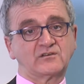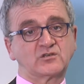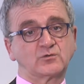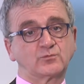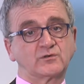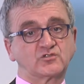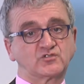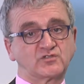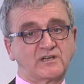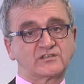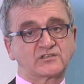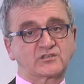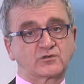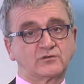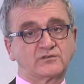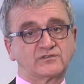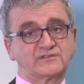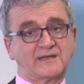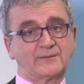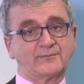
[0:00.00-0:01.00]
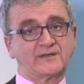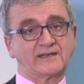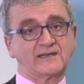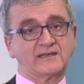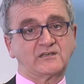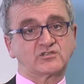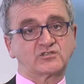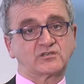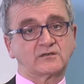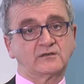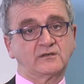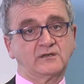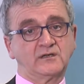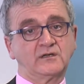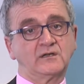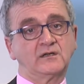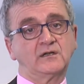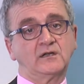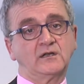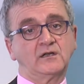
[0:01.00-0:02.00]
to address contamination
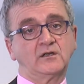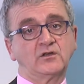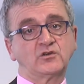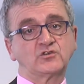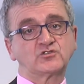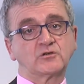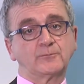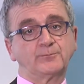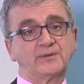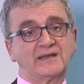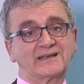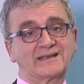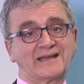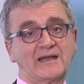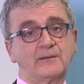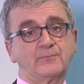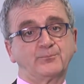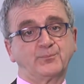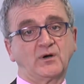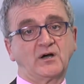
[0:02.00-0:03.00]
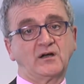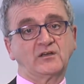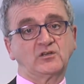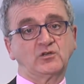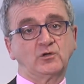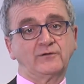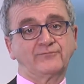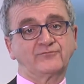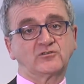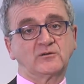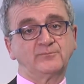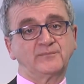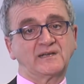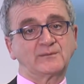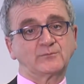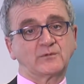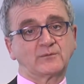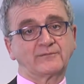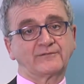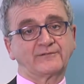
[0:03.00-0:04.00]
should be kept by you for a
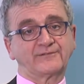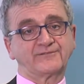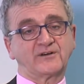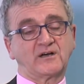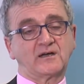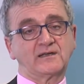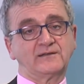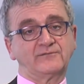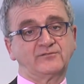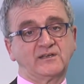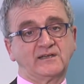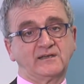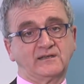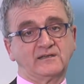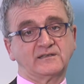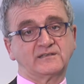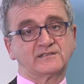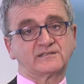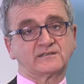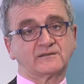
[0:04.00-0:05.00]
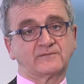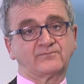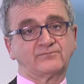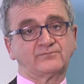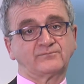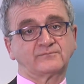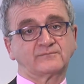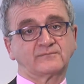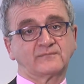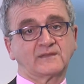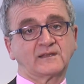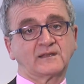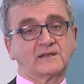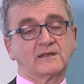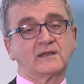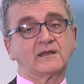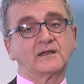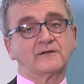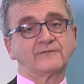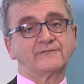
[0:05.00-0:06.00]
minimum of 5 years.
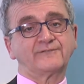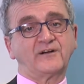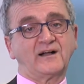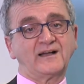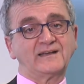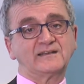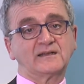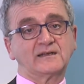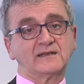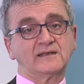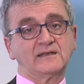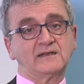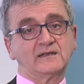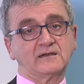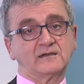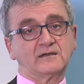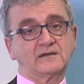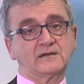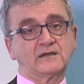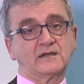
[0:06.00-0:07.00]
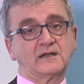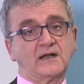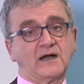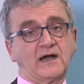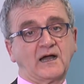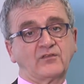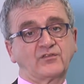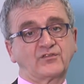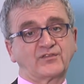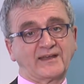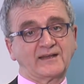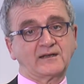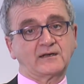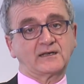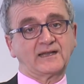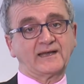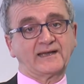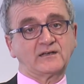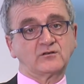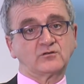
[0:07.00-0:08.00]
Finally, I thank
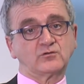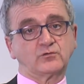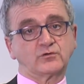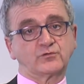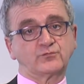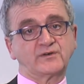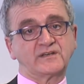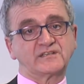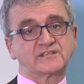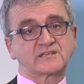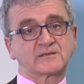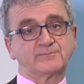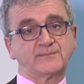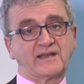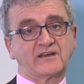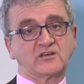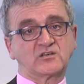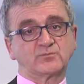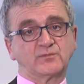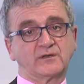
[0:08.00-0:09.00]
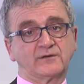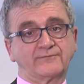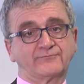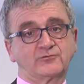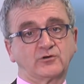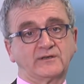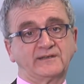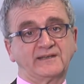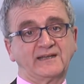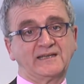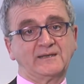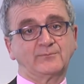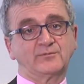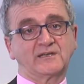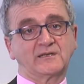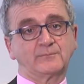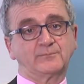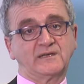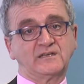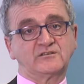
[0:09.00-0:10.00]
Landlord Risk Management for
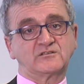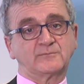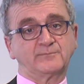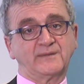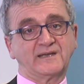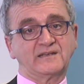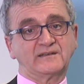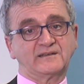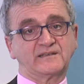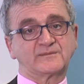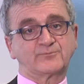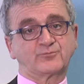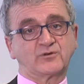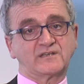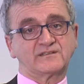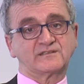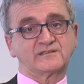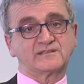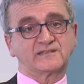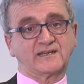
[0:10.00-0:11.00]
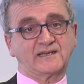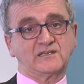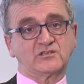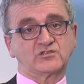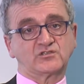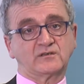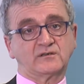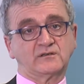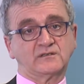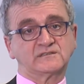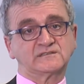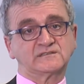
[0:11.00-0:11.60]
enabling me to make this presentation,